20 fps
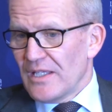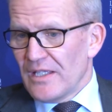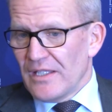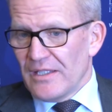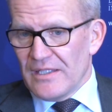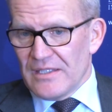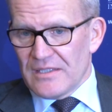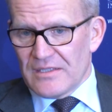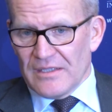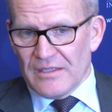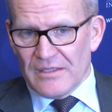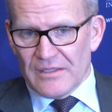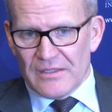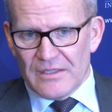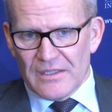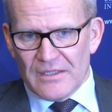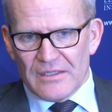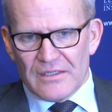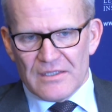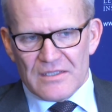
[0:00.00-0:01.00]
He's de
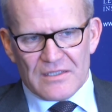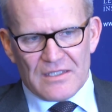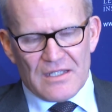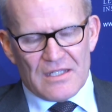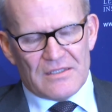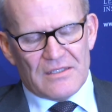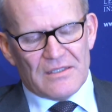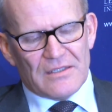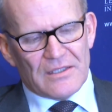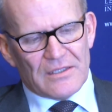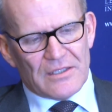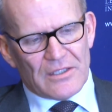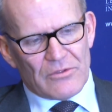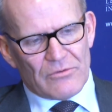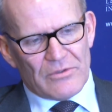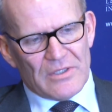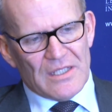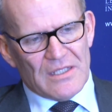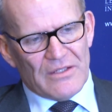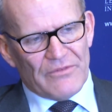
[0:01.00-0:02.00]
de discussing the
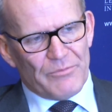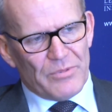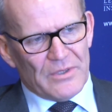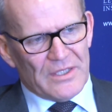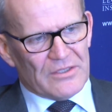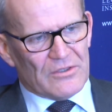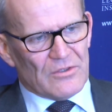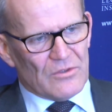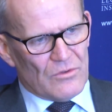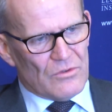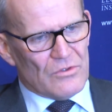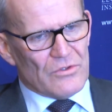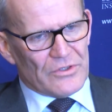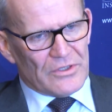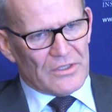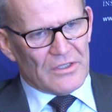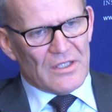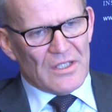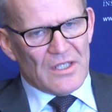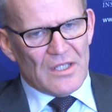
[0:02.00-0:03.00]
degree of political
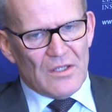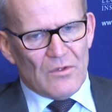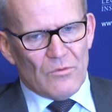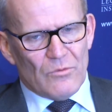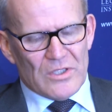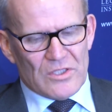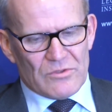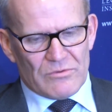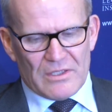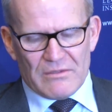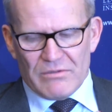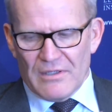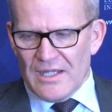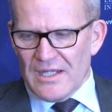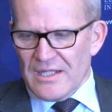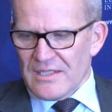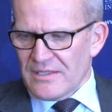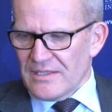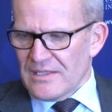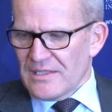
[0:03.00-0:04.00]
order, which
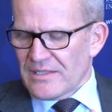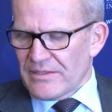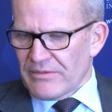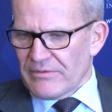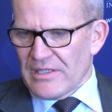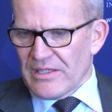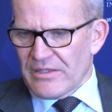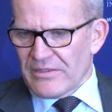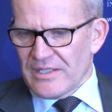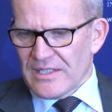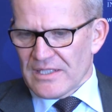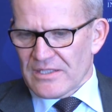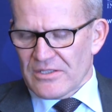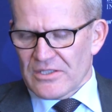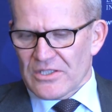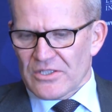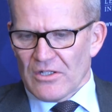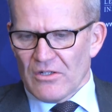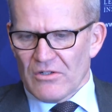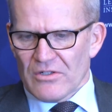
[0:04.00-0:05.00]
requires these three things. So
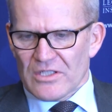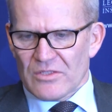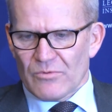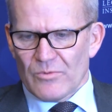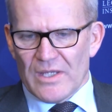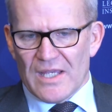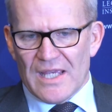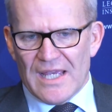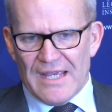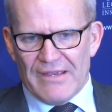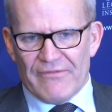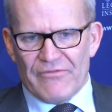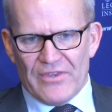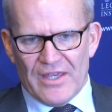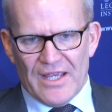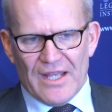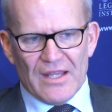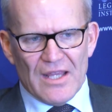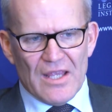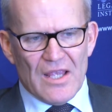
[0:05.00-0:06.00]
as long as we have
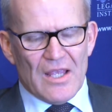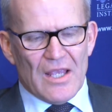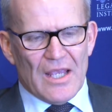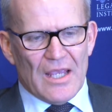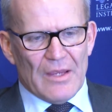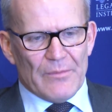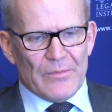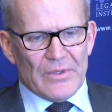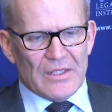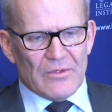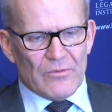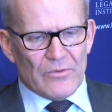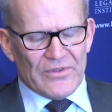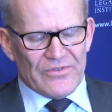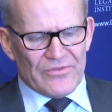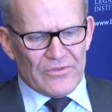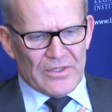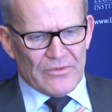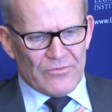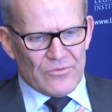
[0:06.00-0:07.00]
that, I mean, if,
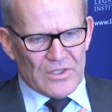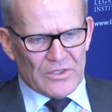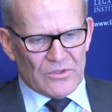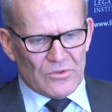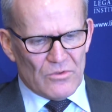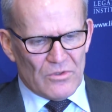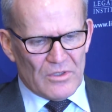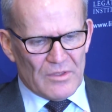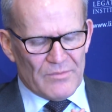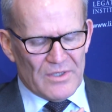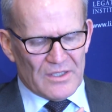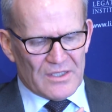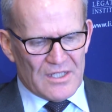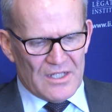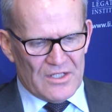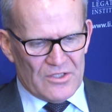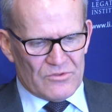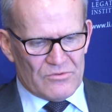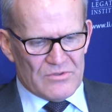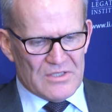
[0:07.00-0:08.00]
if we're talking about
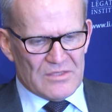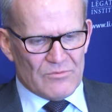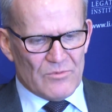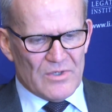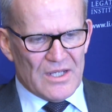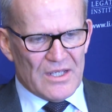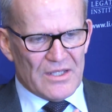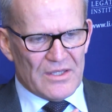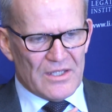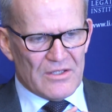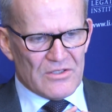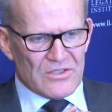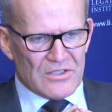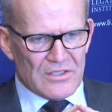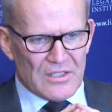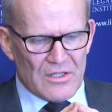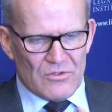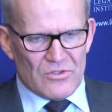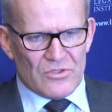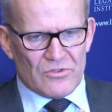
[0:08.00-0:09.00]
countries where there's
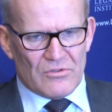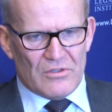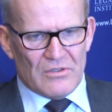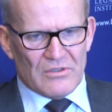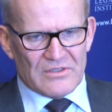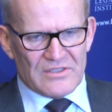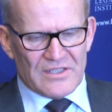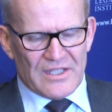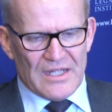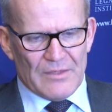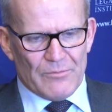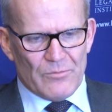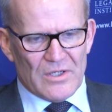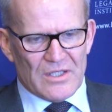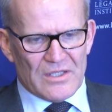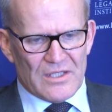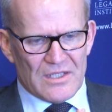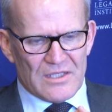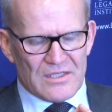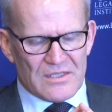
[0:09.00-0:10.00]
no strong state, where
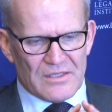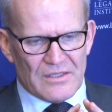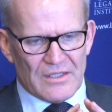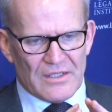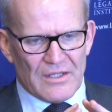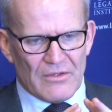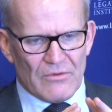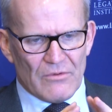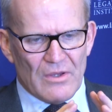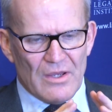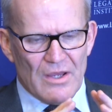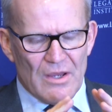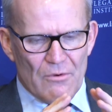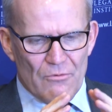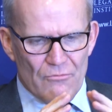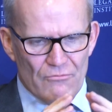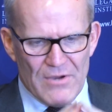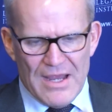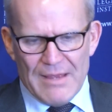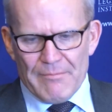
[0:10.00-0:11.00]
there's you know
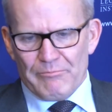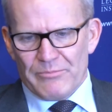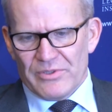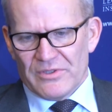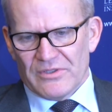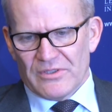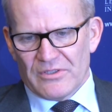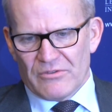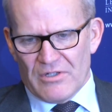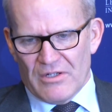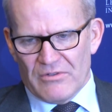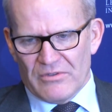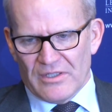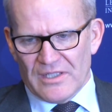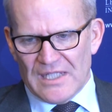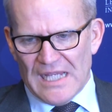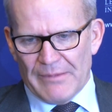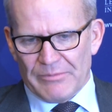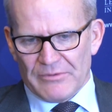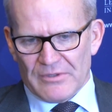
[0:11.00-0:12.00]
rampant crony
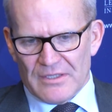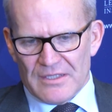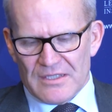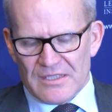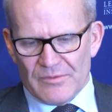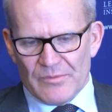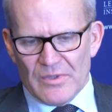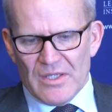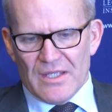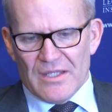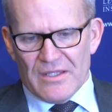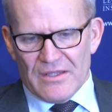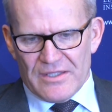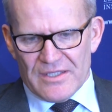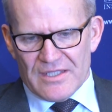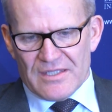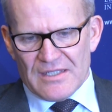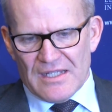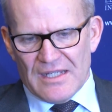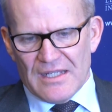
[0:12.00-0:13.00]
capitalism,
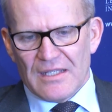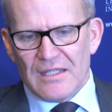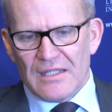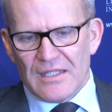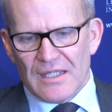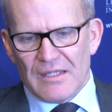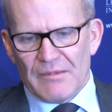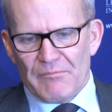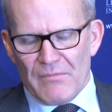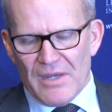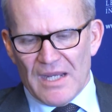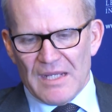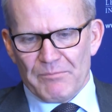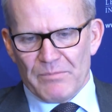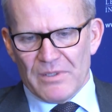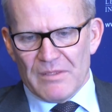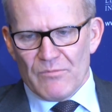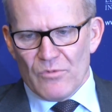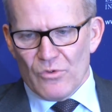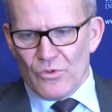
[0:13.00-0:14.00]
this idea might
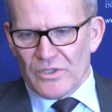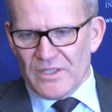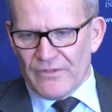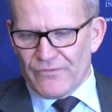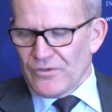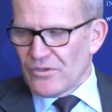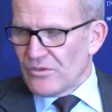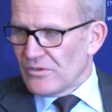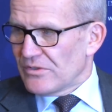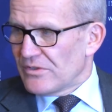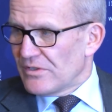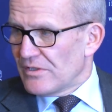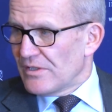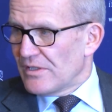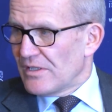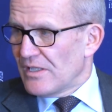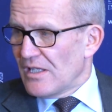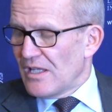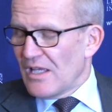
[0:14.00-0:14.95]
be more difficult. Mm.